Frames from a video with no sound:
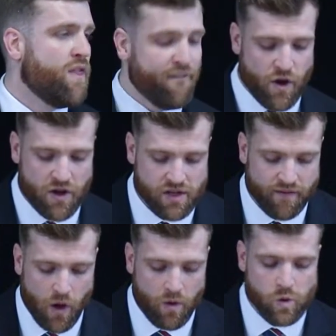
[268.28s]
The first
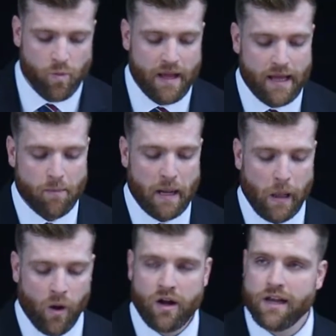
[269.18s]
of those will be a little bit
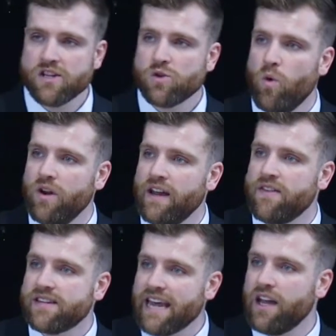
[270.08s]
longer this morning,
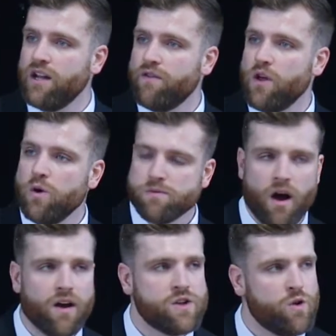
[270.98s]
and the second of those
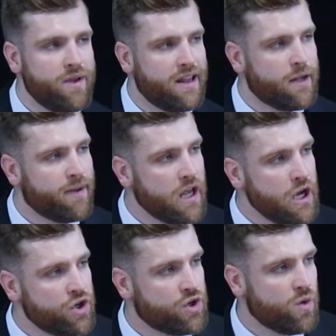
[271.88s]
markers will be a little bit
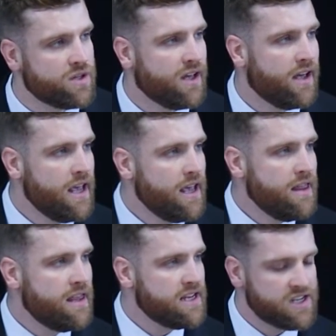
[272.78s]
shorter
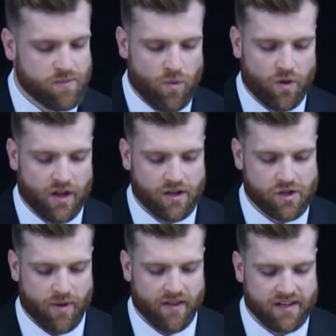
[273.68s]
this morning.
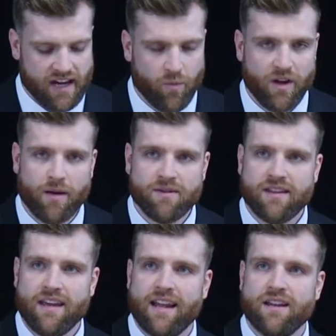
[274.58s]
So by the time we come
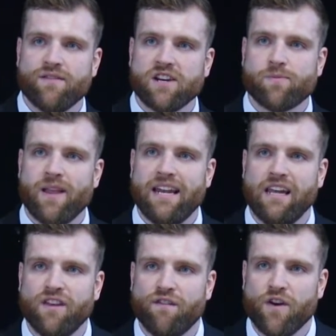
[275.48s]
to the end of
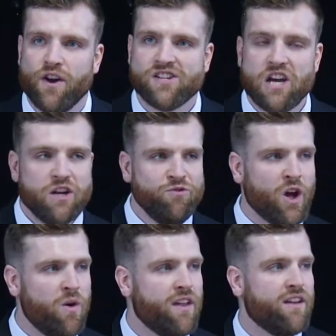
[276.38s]
explaining the first,
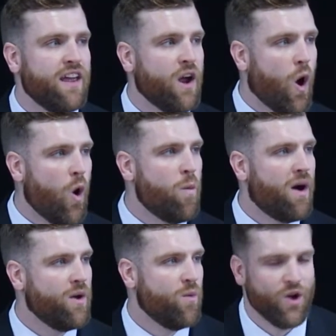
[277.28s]
don't then think, oh
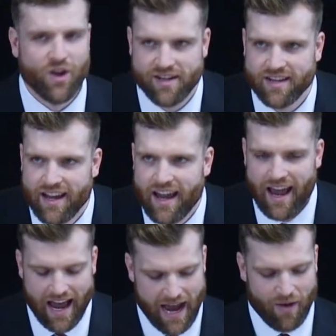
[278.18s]
my word,
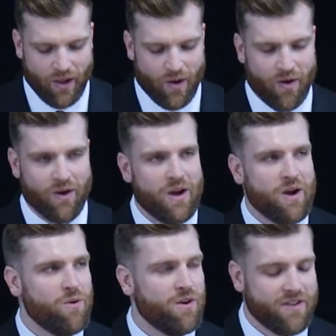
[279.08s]
how long
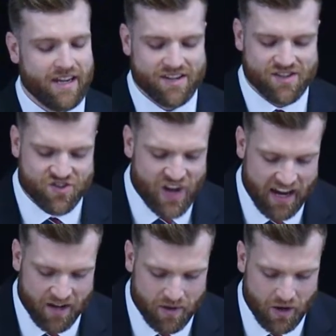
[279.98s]
will the
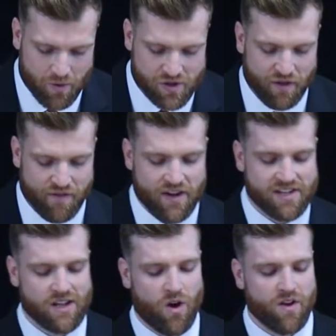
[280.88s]
second be also? The
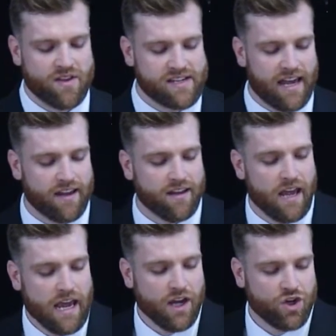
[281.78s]
first is longer, the
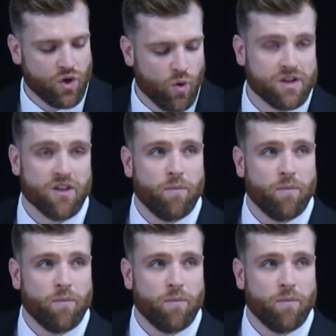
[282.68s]
second is shorter.